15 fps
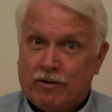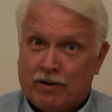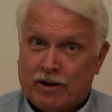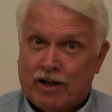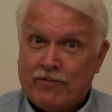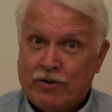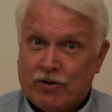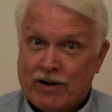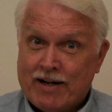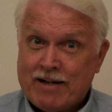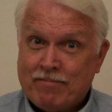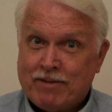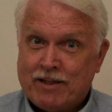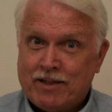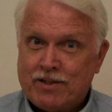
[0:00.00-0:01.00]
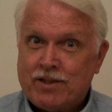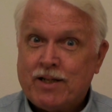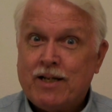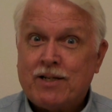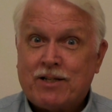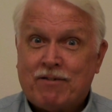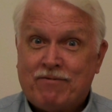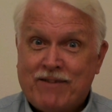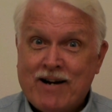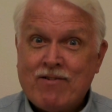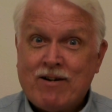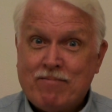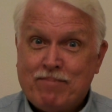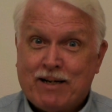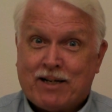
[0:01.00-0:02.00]
Love Your Enemies is a
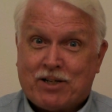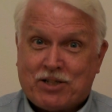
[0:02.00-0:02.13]
very big